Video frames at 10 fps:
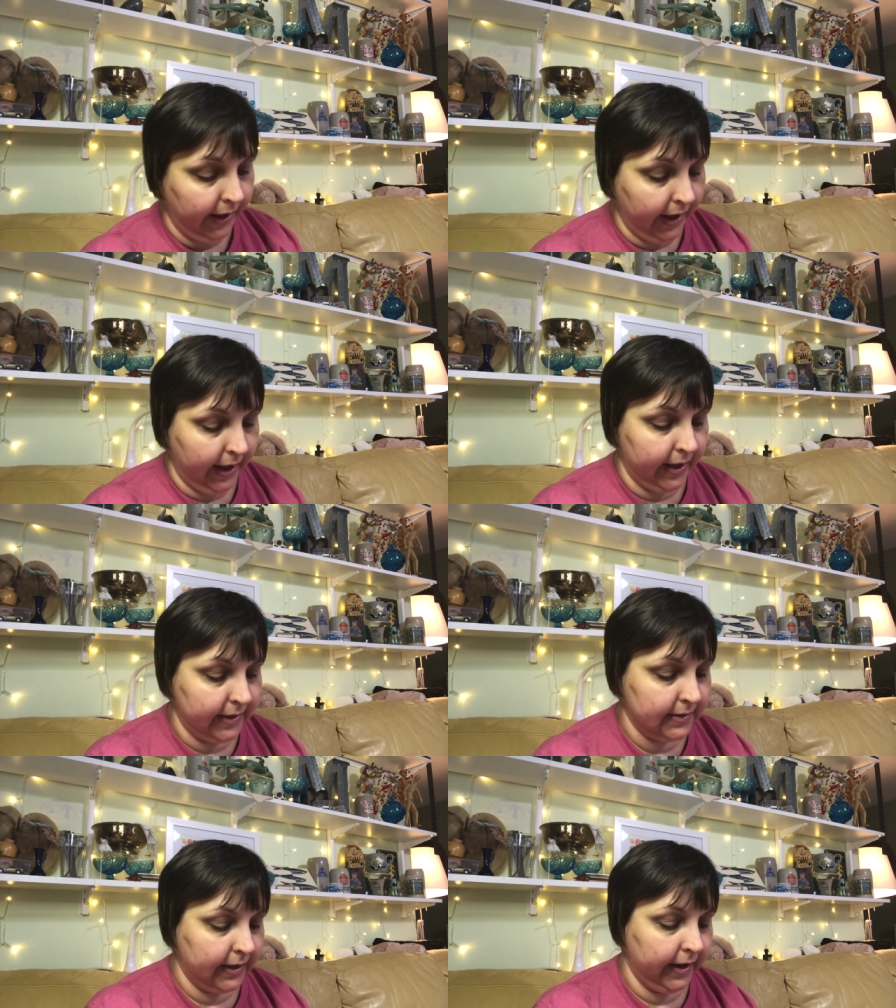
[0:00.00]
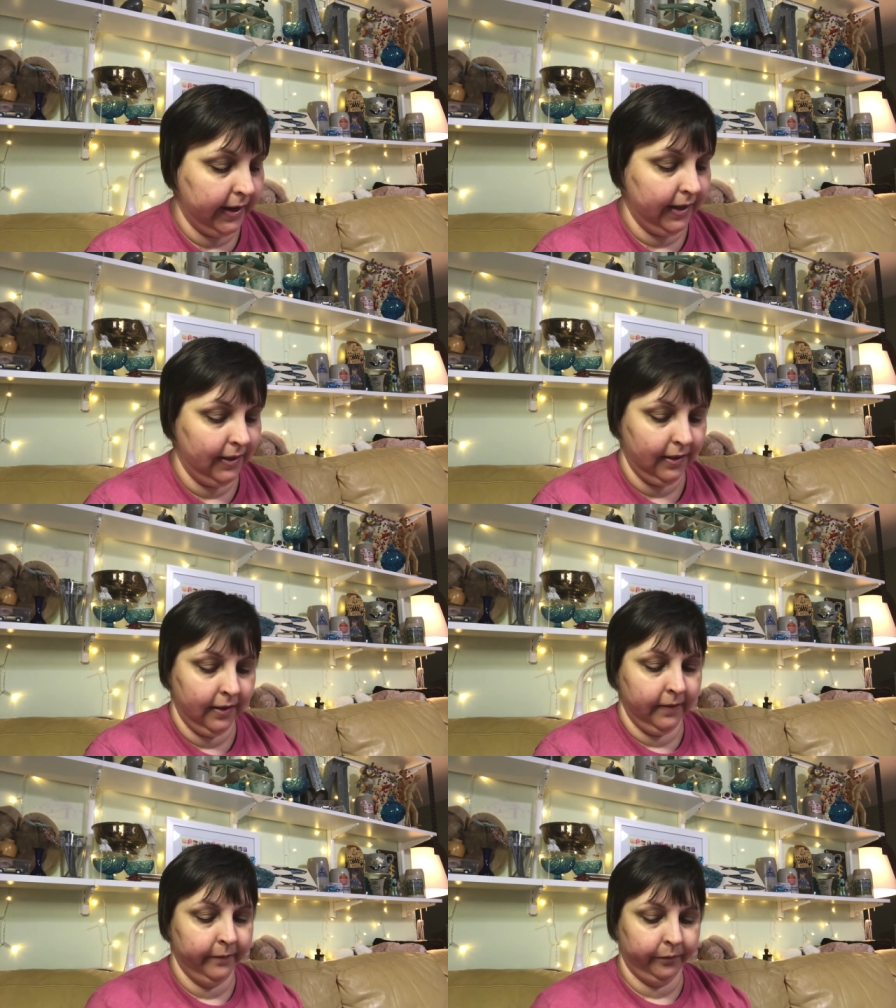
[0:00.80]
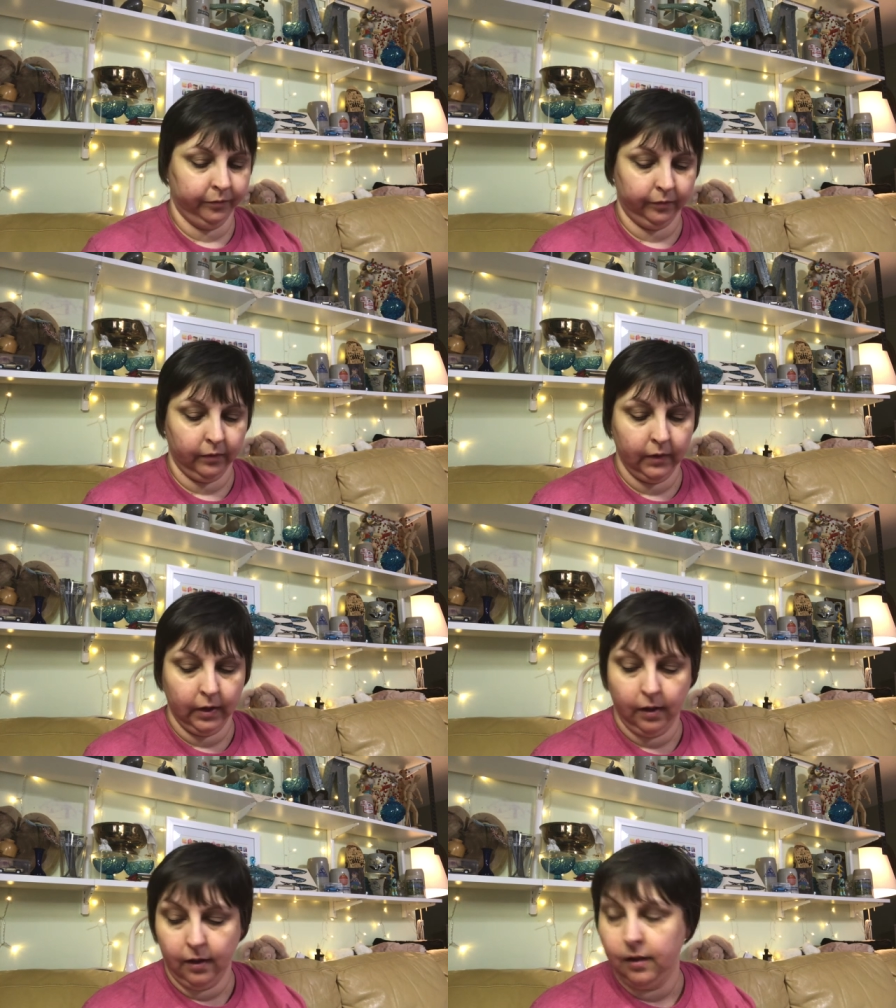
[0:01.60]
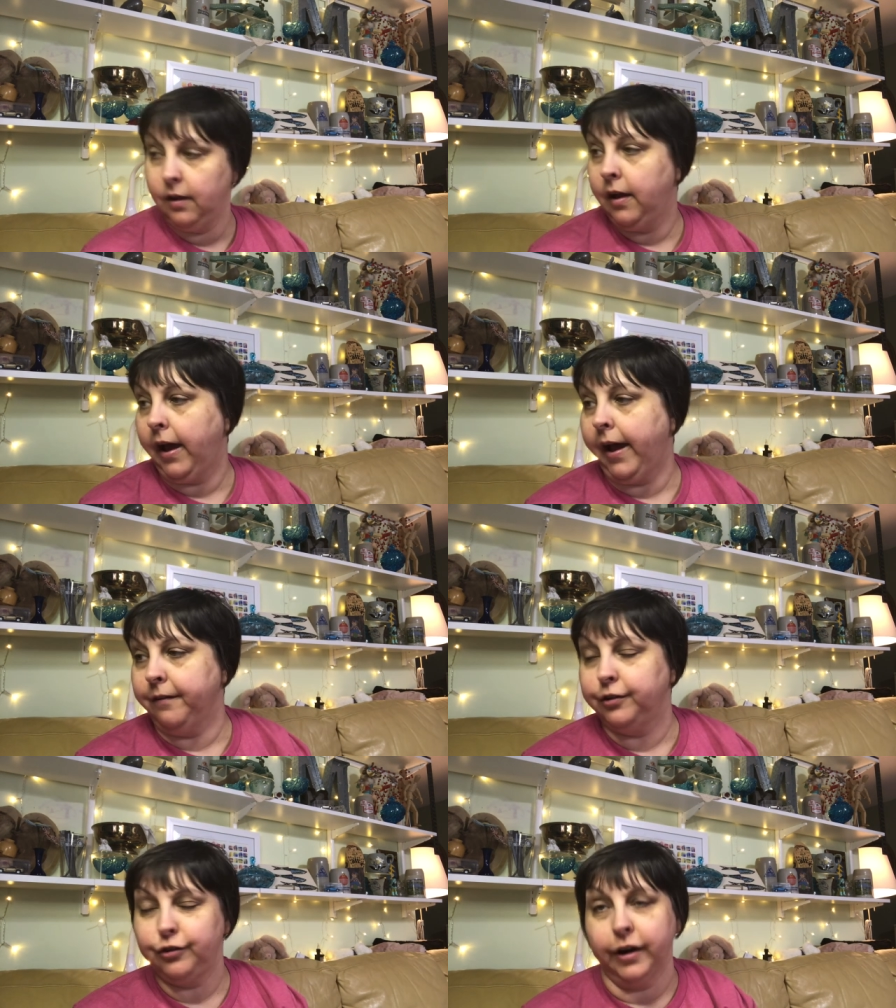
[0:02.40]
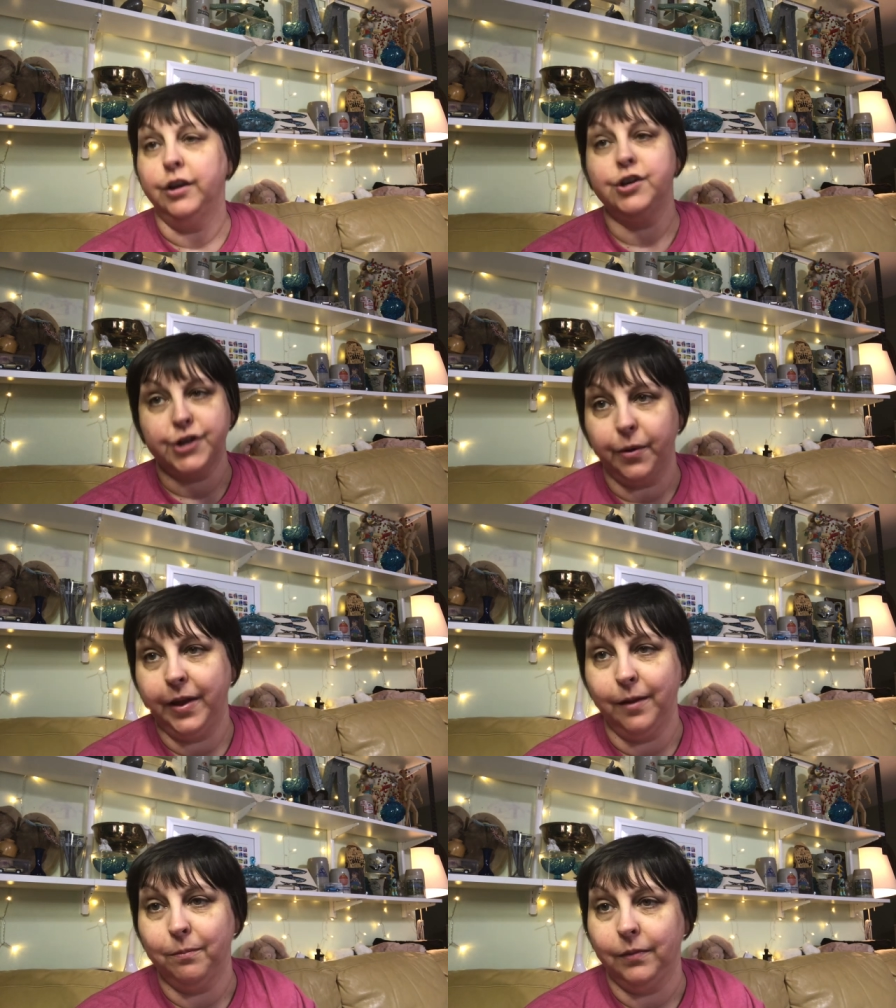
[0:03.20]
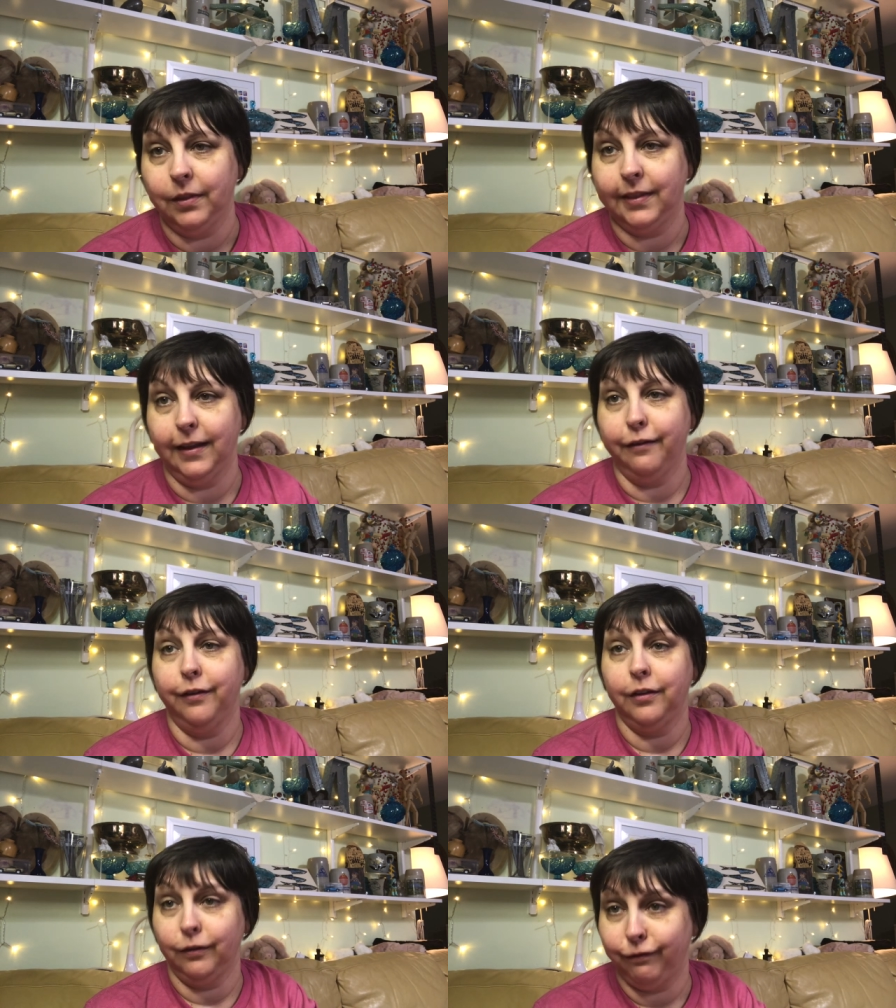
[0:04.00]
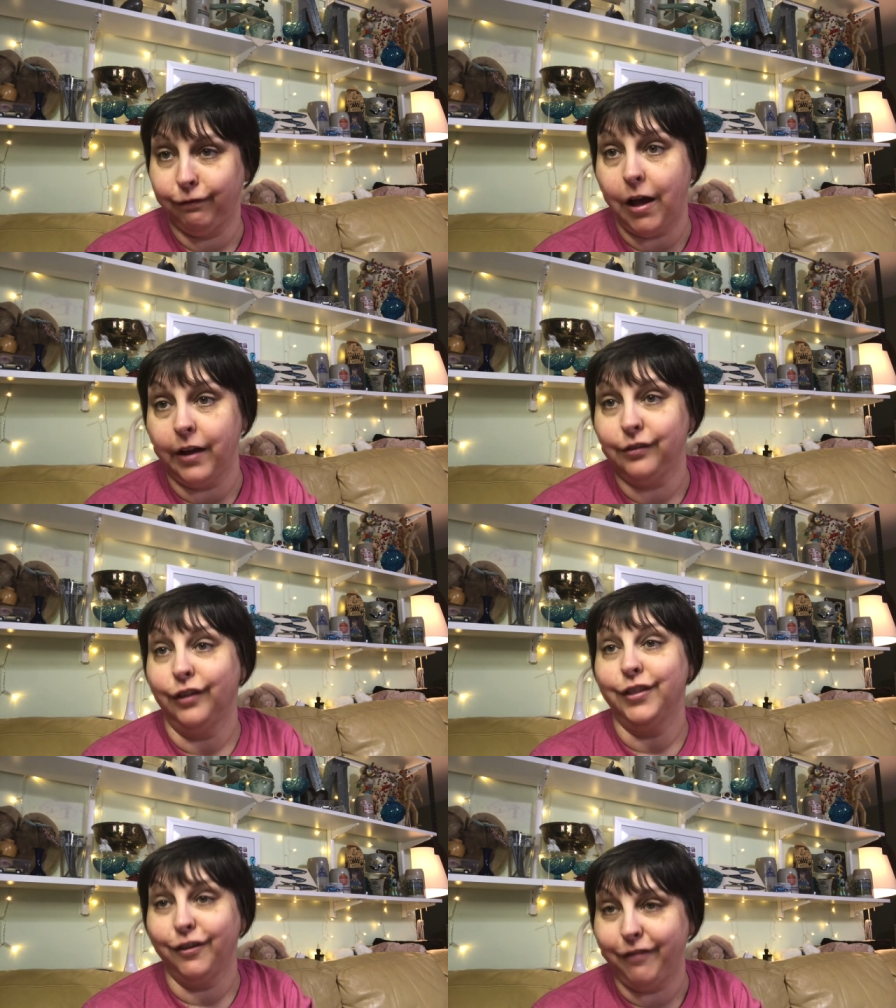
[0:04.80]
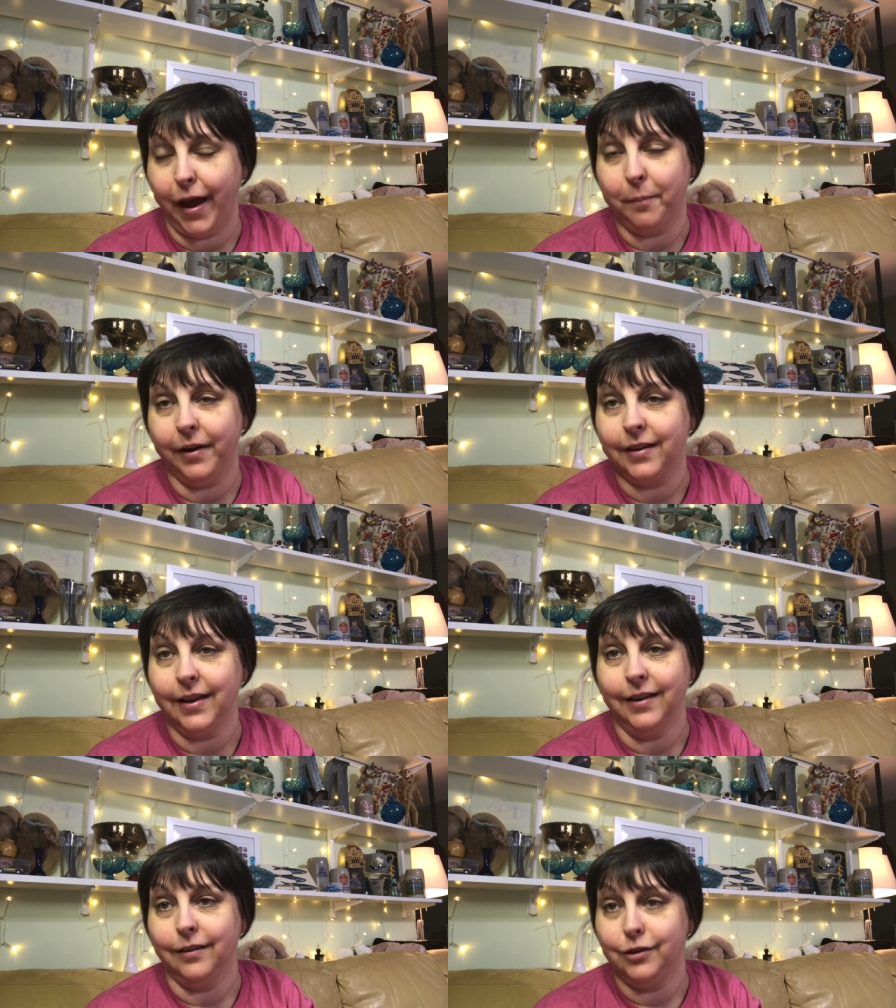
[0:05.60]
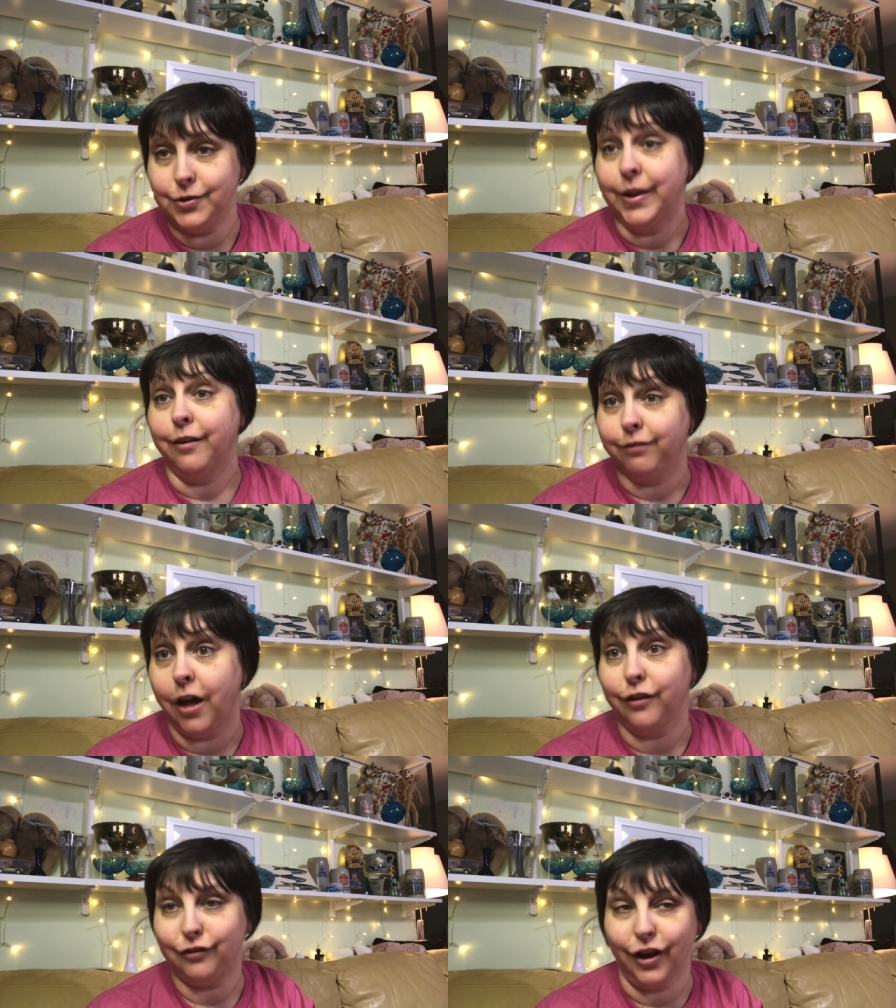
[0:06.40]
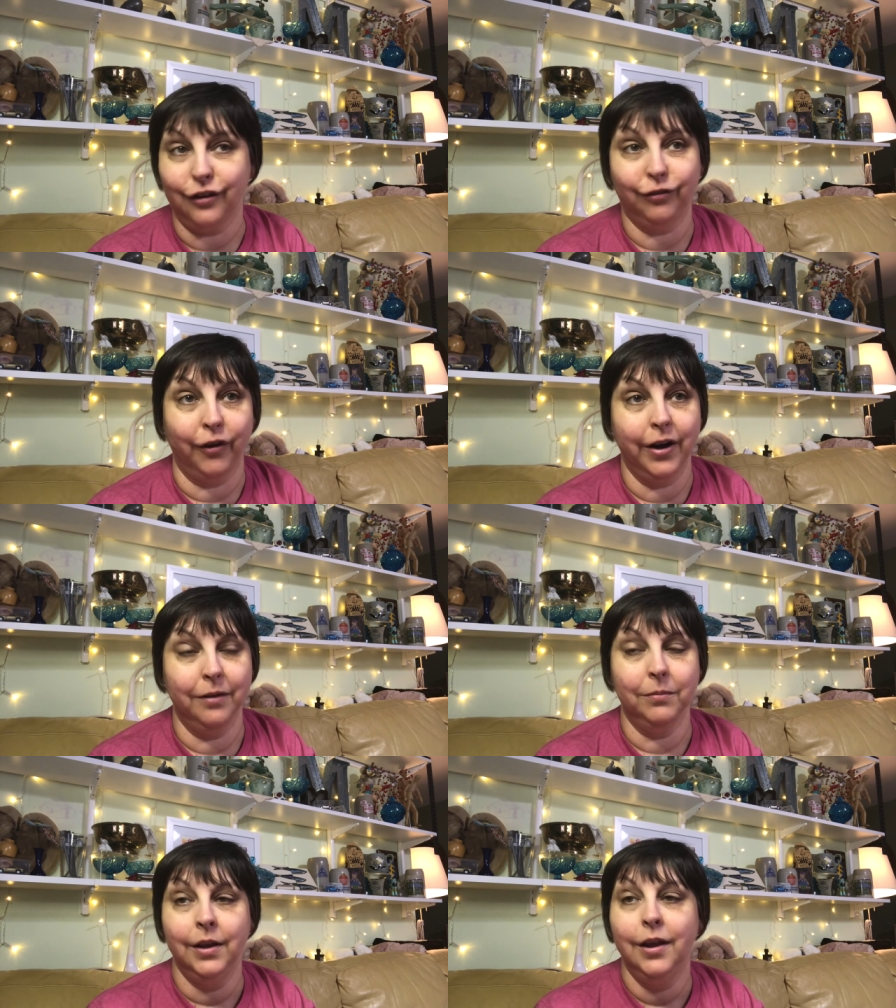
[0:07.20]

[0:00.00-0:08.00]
and uh, I was trying to show him the floss on the fabric and doing a floss toss for him.